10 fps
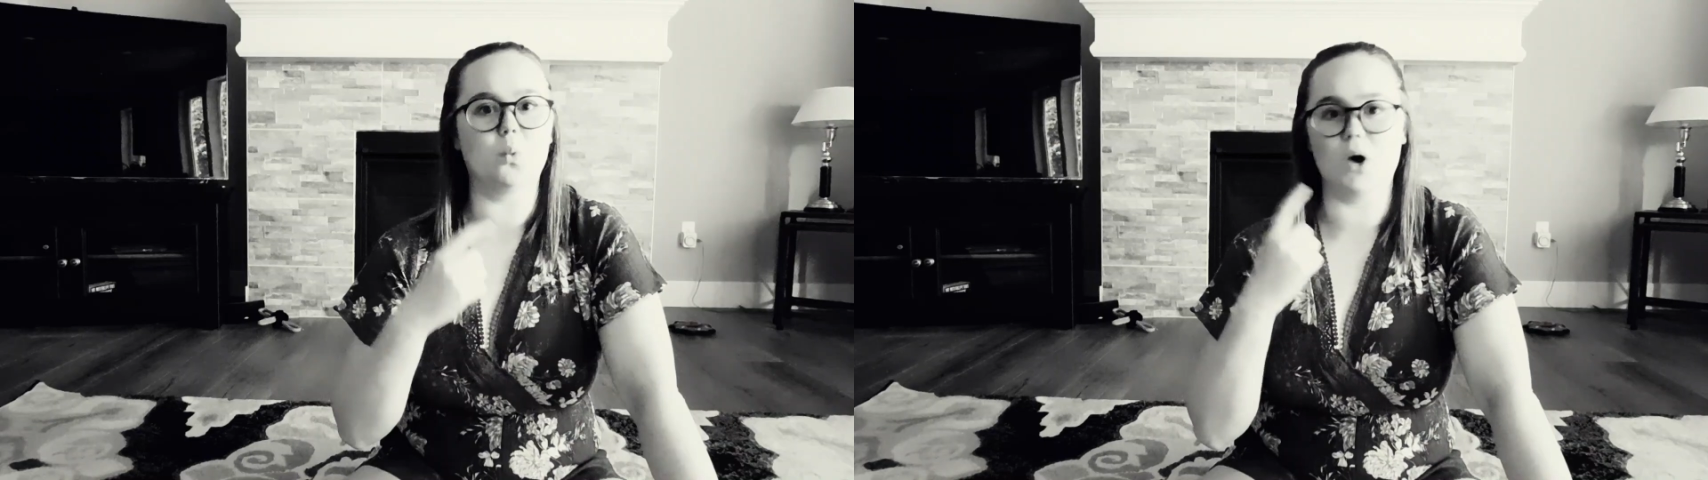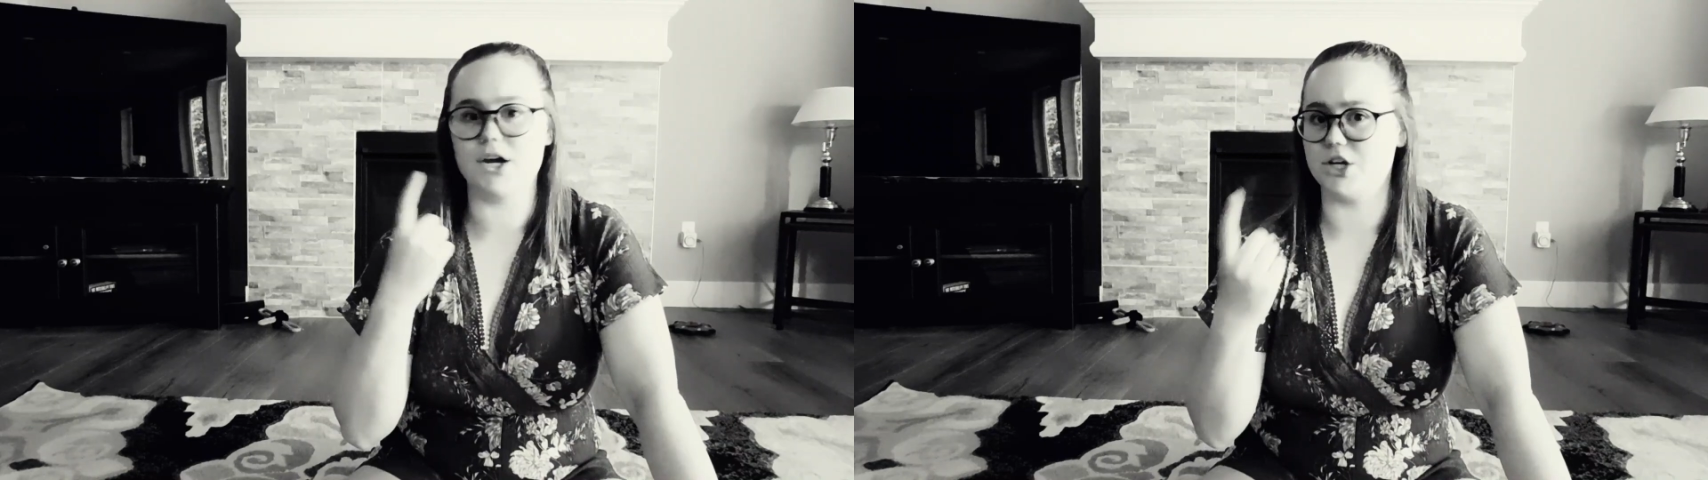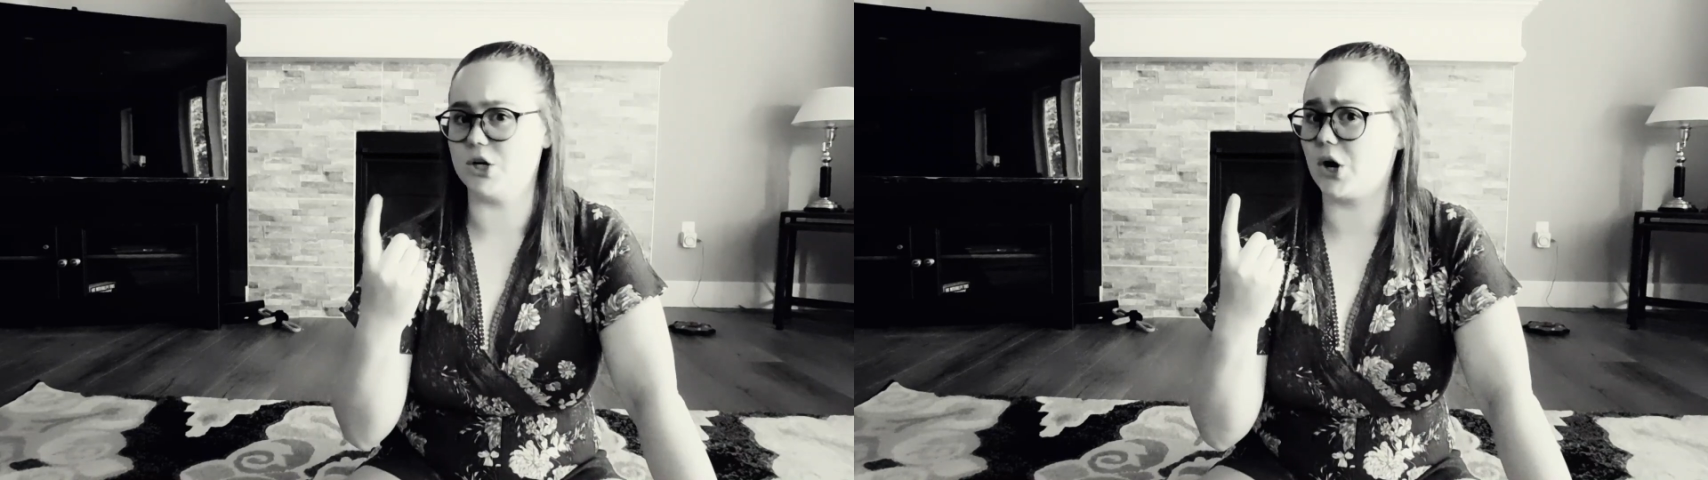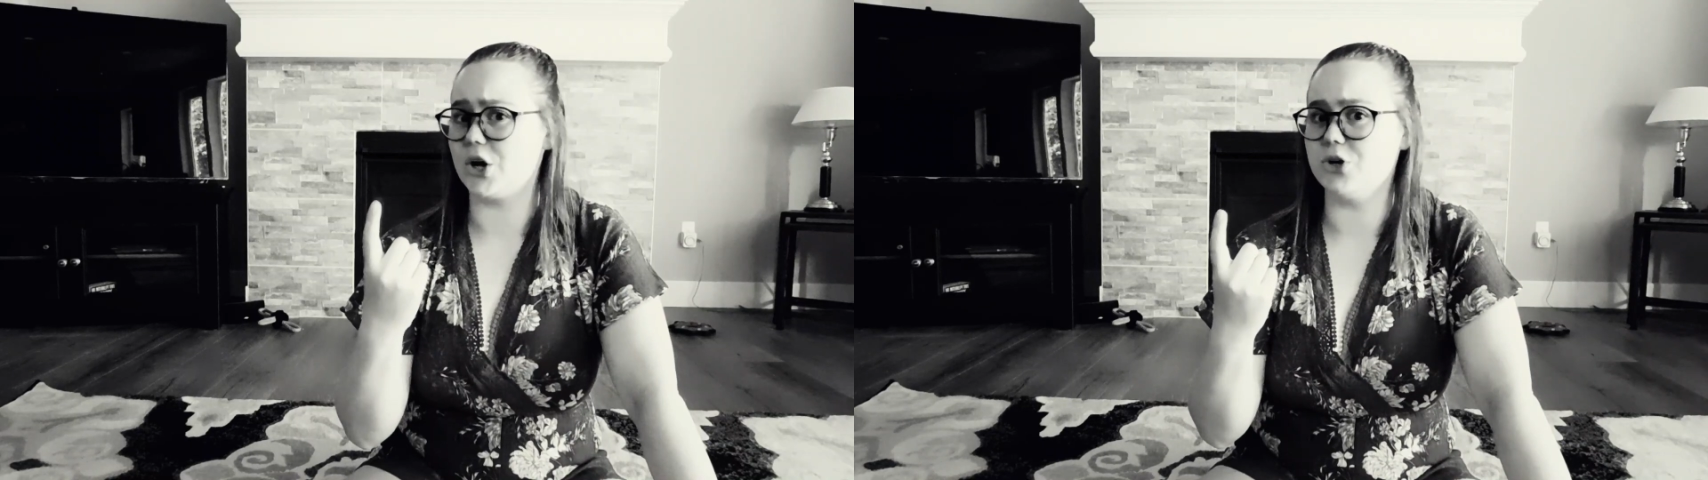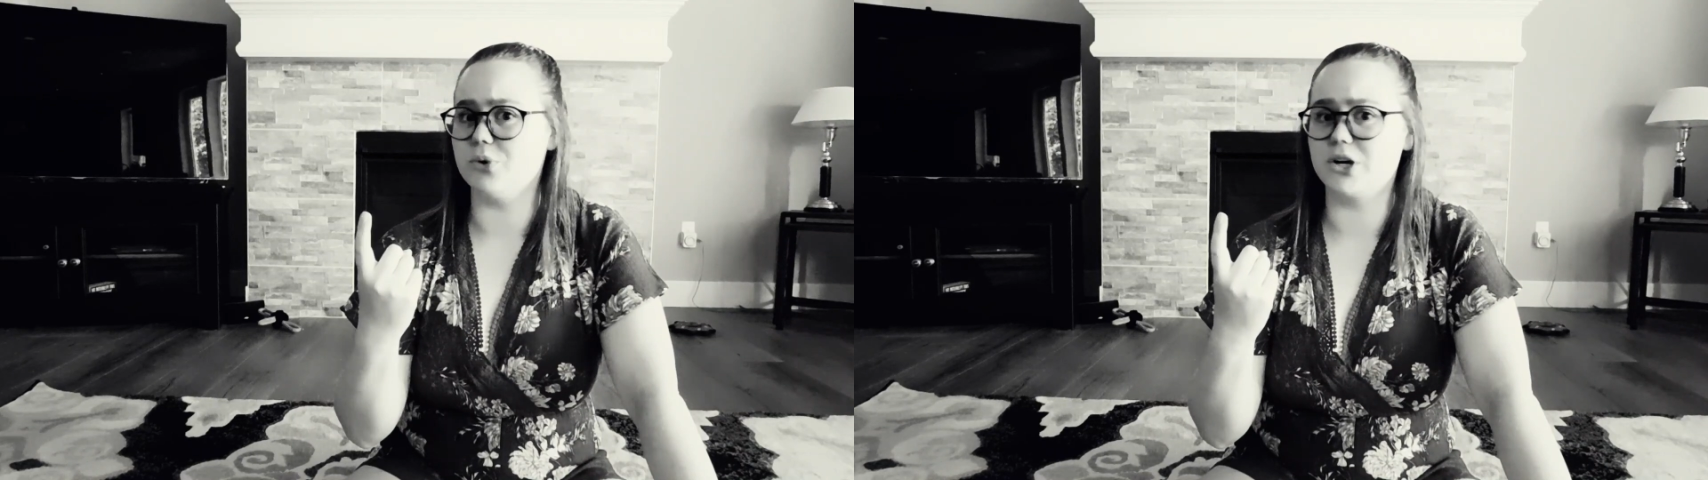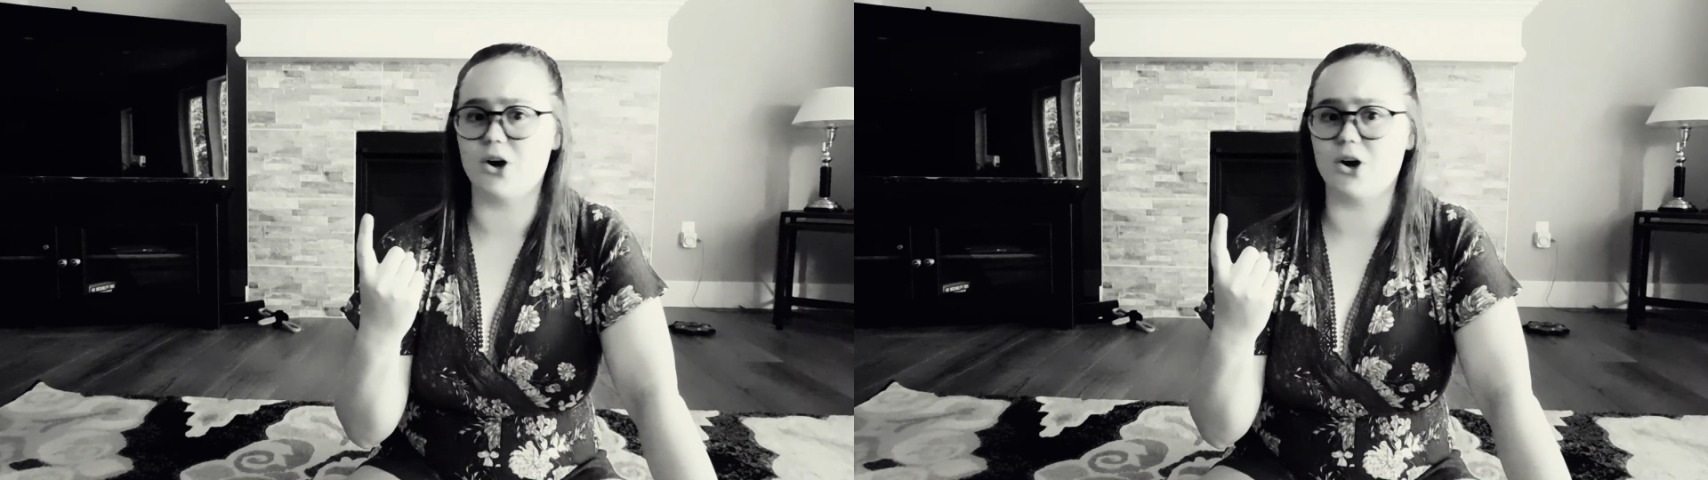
What year are you in